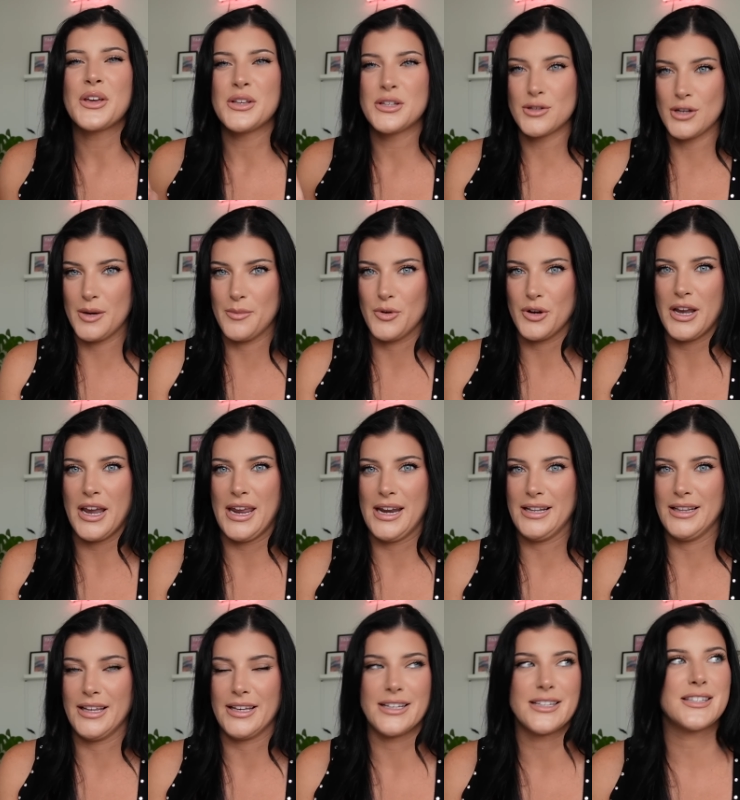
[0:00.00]
So I'm okay
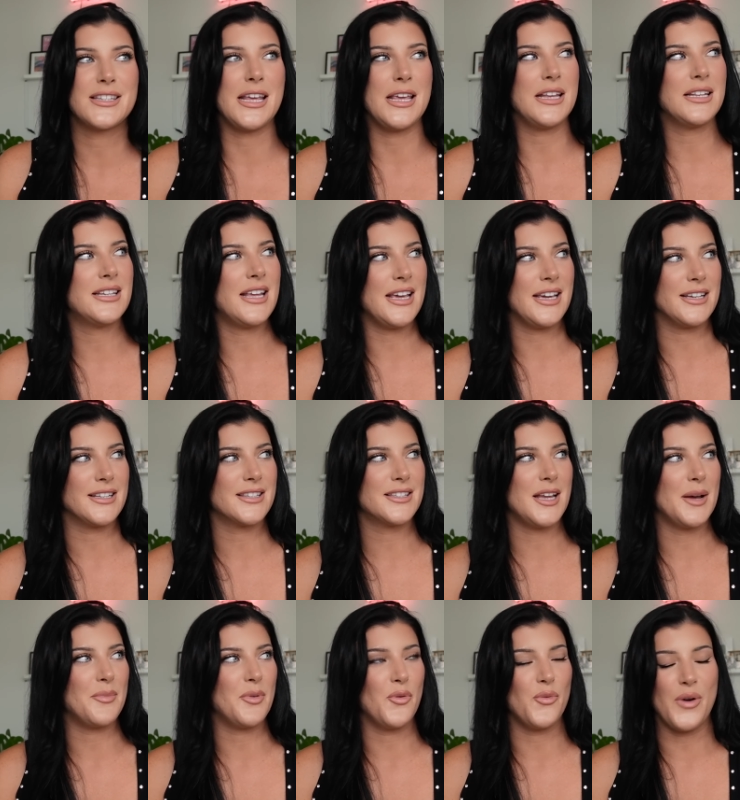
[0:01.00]
to like take a
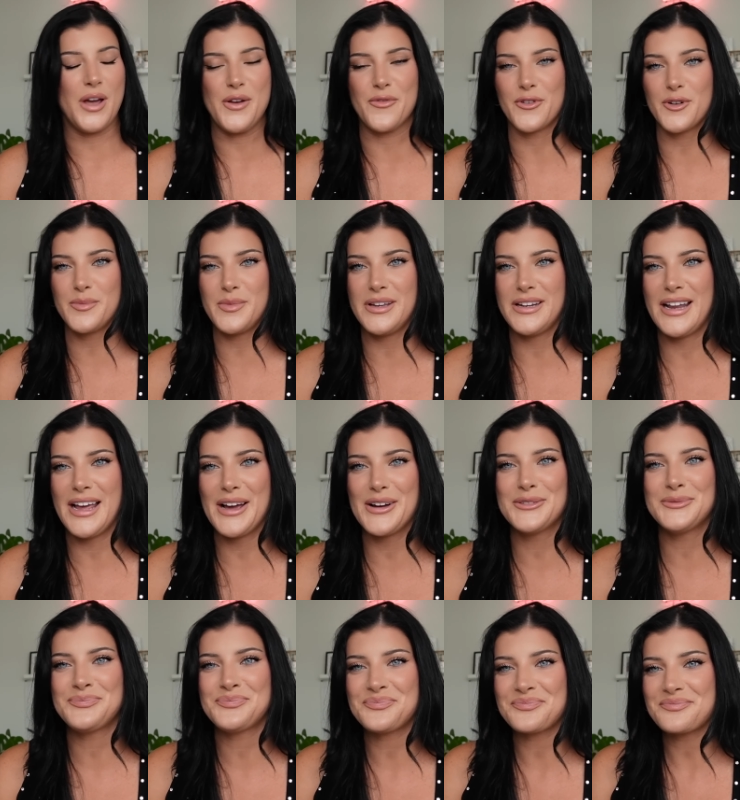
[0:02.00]
step away from it
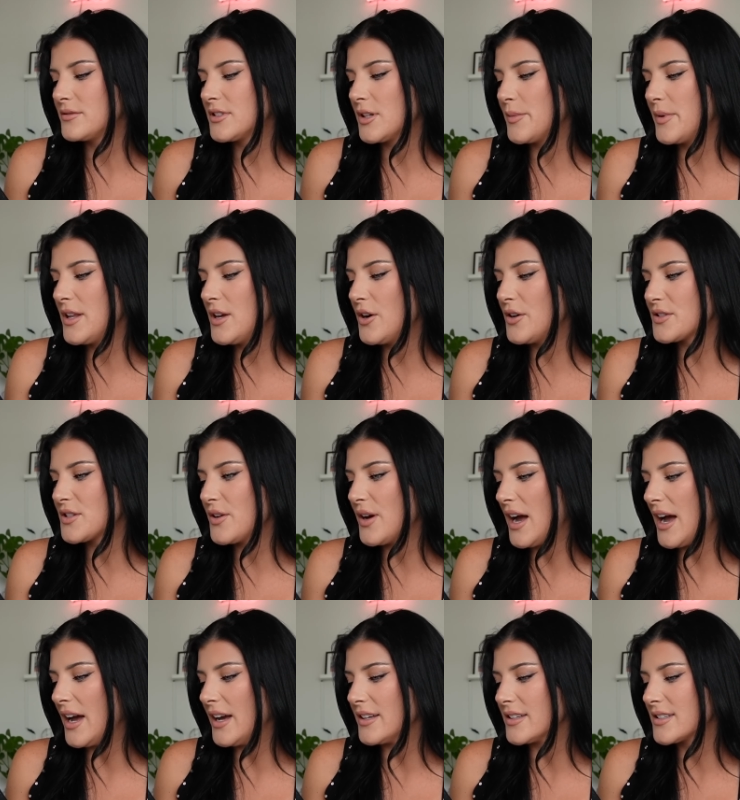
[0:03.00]
now. Somebody also
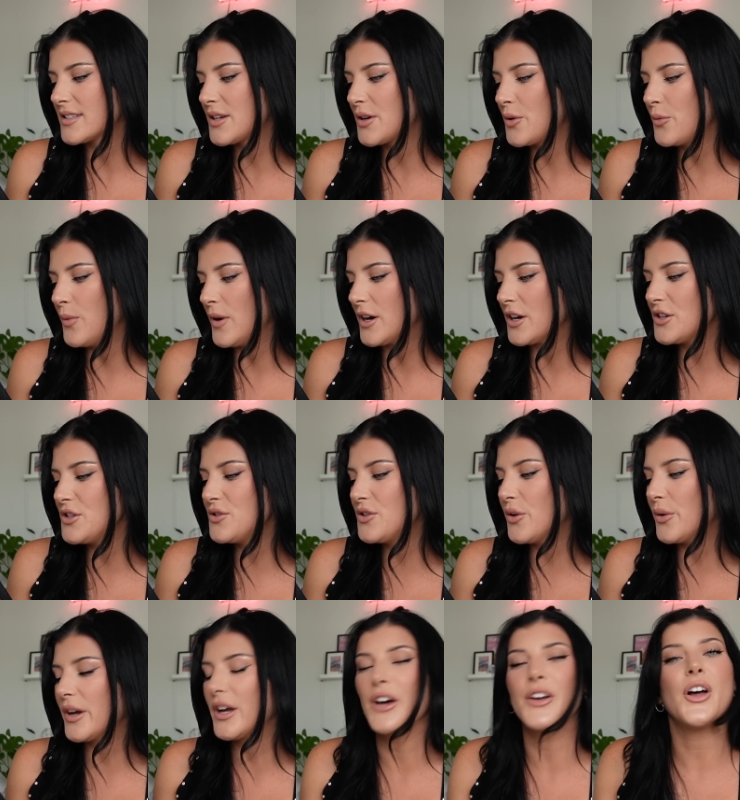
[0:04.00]
asked, where are you
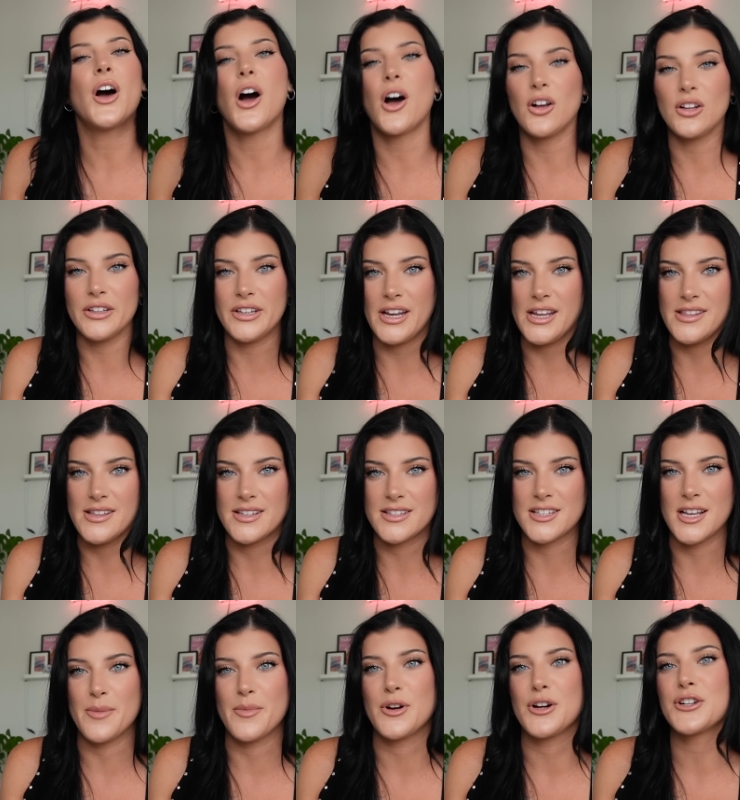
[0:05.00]
going on holiday this
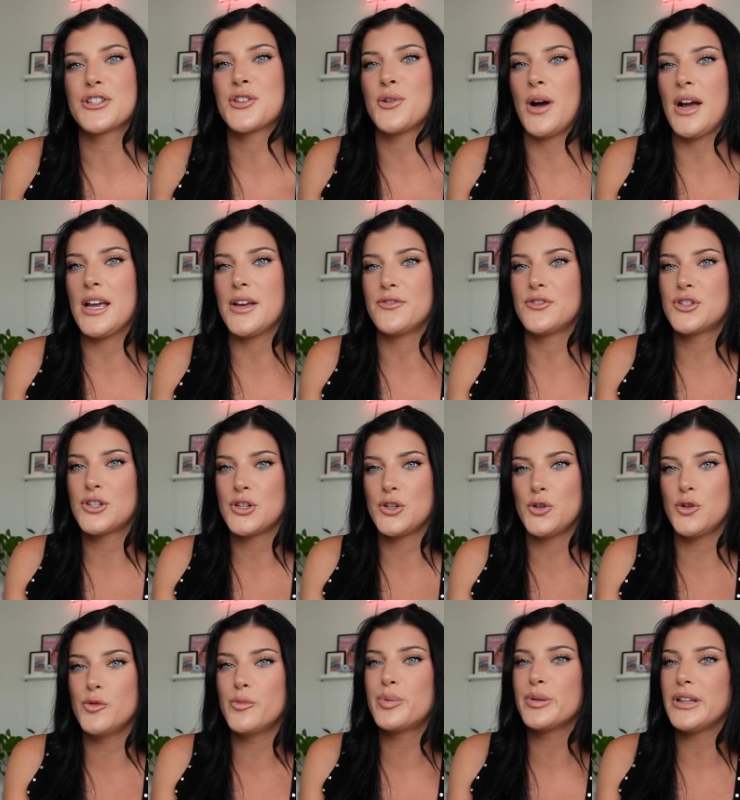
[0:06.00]
summer? So I have
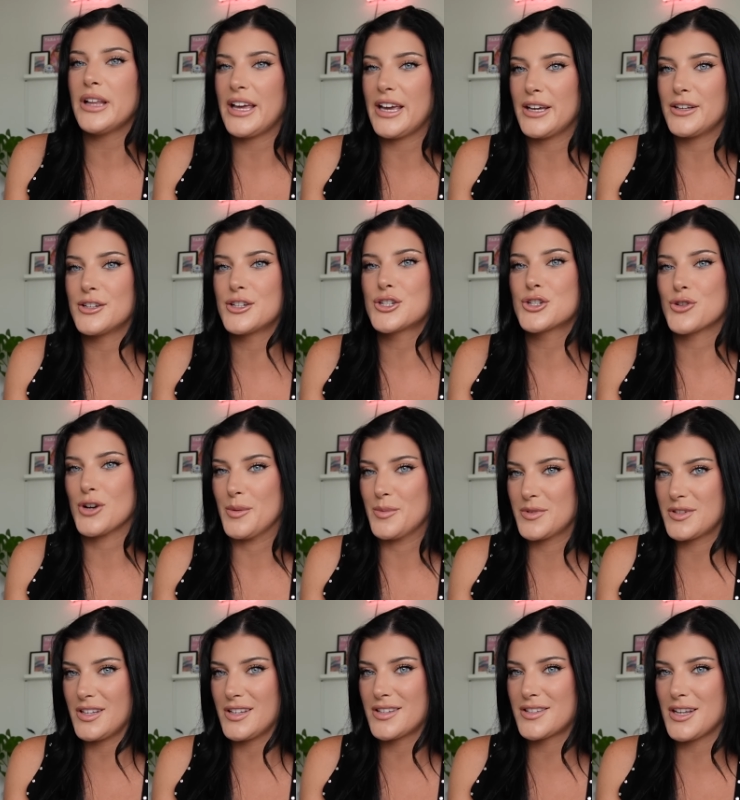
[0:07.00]
two planned
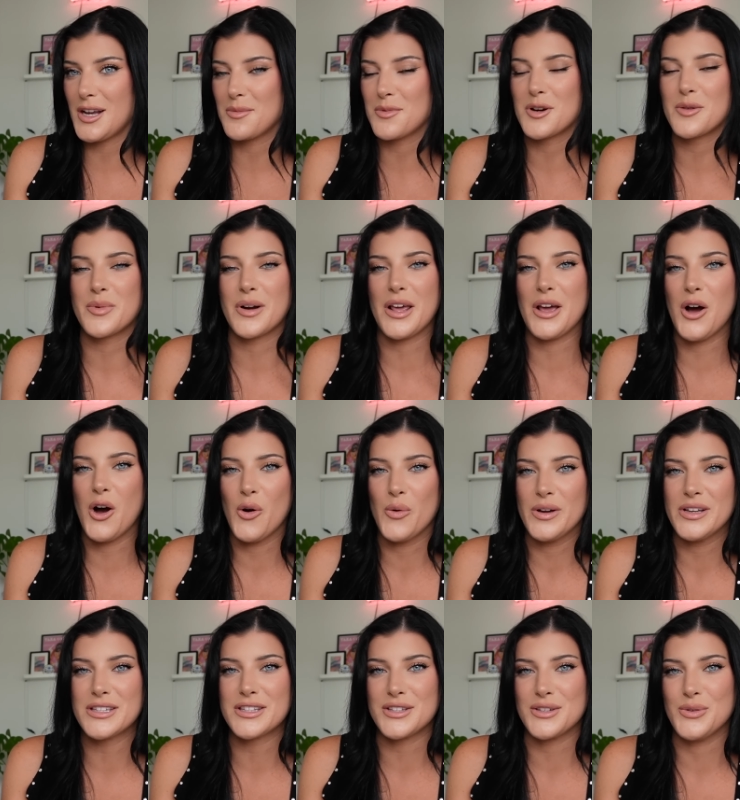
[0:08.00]
trips this summer, but I
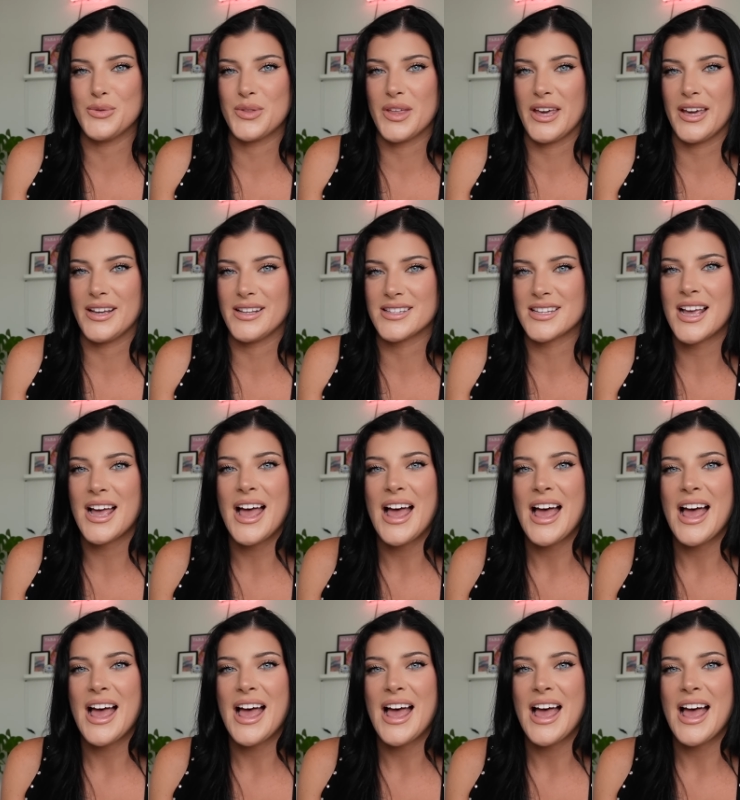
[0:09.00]
always do things